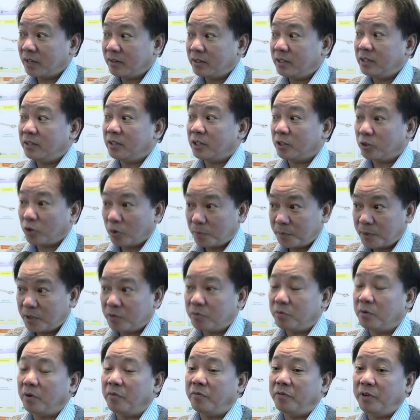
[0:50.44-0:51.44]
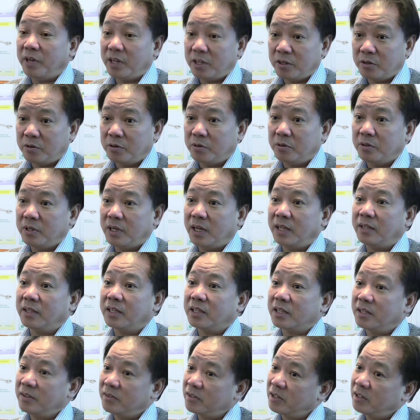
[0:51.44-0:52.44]
I think the topics were very good and the
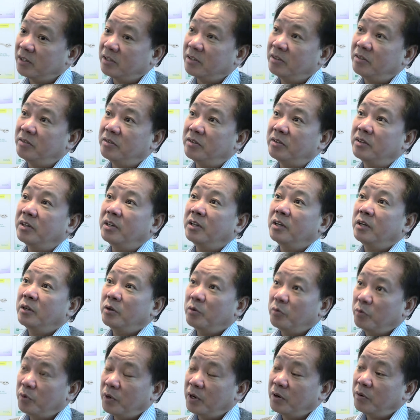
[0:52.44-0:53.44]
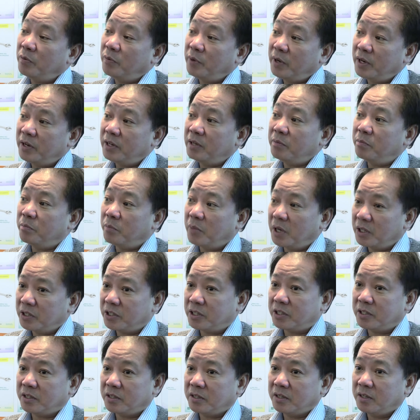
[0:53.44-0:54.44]
consultants were very
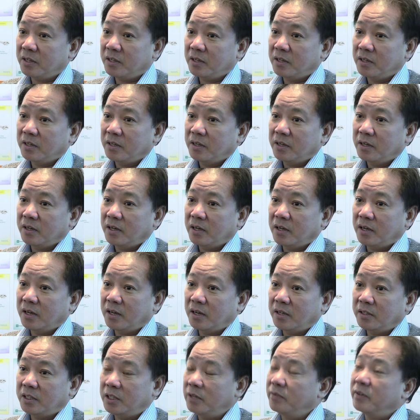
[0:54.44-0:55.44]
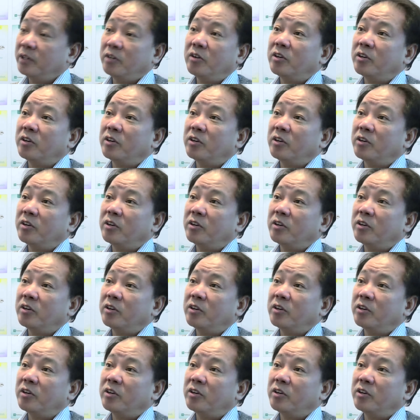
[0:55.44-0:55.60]
much, they were